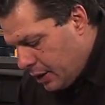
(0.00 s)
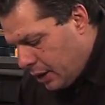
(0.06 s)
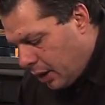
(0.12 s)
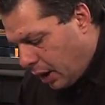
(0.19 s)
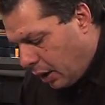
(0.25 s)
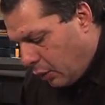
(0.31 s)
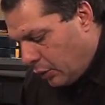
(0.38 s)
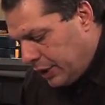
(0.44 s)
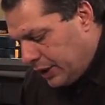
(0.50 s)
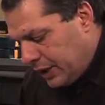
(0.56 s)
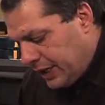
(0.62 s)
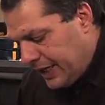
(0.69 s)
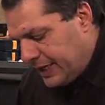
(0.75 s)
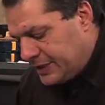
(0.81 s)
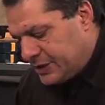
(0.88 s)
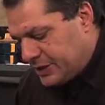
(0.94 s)
a
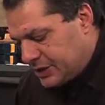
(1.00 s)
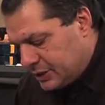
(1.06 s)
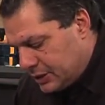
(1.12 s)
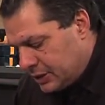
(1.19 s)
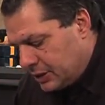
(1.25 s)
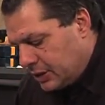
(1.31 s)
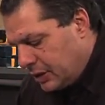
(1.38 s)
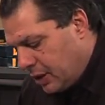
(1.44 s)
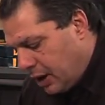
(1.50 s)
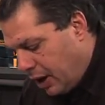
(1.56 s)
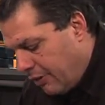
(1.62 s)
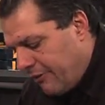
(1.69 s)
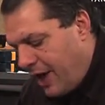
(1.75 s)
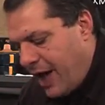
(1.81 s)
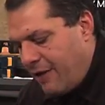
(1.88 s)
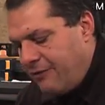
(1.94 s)
release of
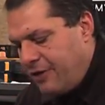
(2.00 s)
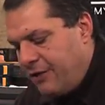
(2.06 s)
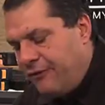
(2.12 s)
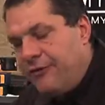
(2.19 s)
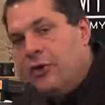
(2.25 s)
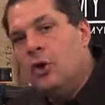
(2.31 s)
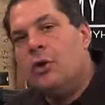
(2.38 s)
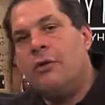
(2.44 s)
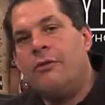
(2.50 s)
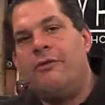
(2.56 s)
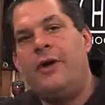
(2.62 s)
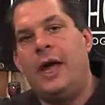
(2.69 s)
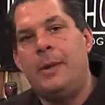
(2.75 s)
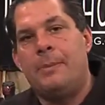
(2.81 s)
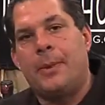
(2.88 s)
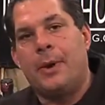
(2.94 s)
heavy fuel
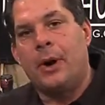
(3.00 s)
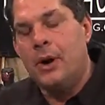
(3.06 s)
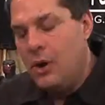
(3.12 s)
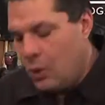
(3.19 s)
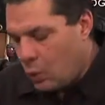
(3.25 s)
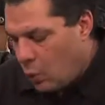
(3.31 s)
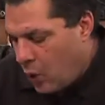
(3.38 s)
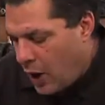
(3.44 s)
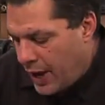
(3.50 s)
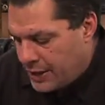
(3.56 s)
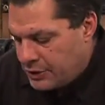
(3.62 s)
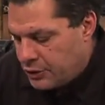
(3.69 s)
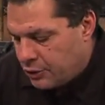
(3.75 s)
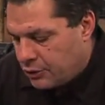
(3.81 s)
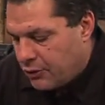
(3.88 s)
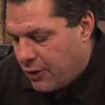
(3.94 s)
vapor when
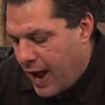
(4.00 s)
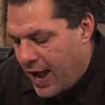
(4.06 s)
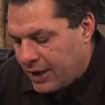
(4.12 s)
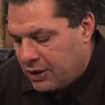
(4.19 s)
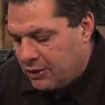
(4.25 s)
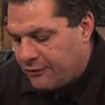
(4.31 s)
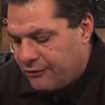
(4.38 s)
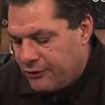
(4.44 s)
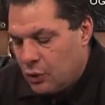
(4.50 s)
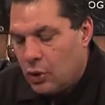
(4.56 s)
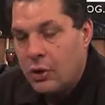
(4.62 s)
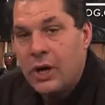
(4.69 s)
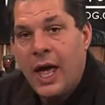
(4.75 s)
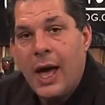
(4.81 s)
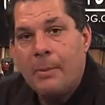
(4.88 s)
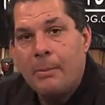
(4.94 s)
you crack your fuel
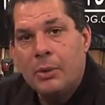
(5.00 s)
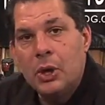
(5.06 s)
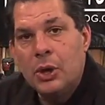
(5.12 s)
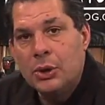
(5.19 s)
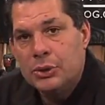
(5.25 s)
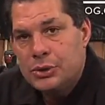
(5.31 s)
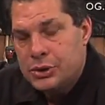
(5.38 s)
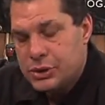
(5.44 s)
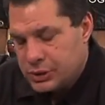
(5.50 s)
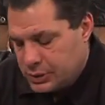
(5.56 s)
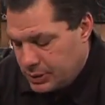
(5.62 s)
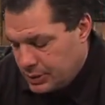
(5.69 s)
cap loose.